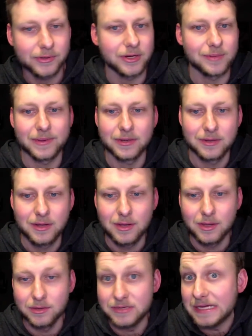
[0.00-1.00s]
Could have been
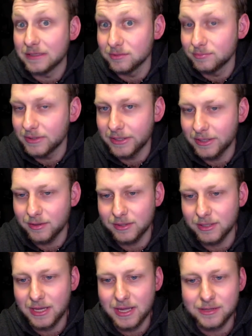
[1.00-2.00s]
Diggle putting it on
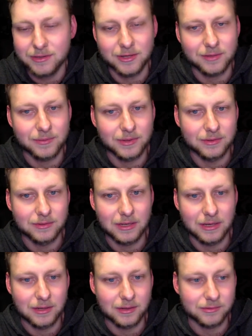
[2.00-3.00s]
again. Could have been
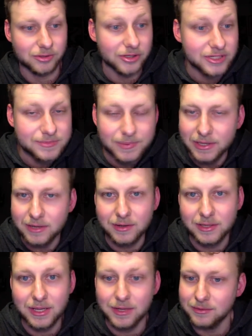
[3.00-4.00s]
uh, Curtis putting it
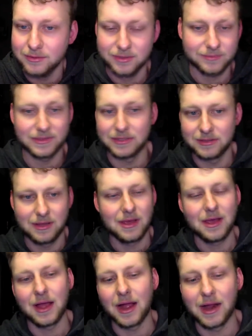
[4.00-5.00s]
on again. Could have been
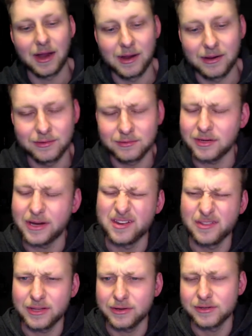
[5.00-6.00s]
uh, okay. I
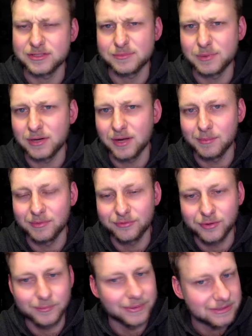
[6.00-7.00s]
don't think Curtis put it on
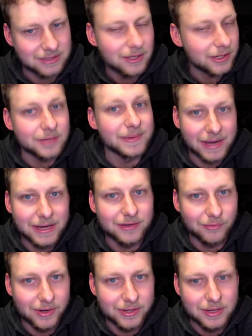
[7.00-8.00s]
before, but could have been
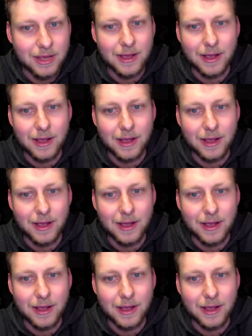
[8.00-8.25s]
anyone.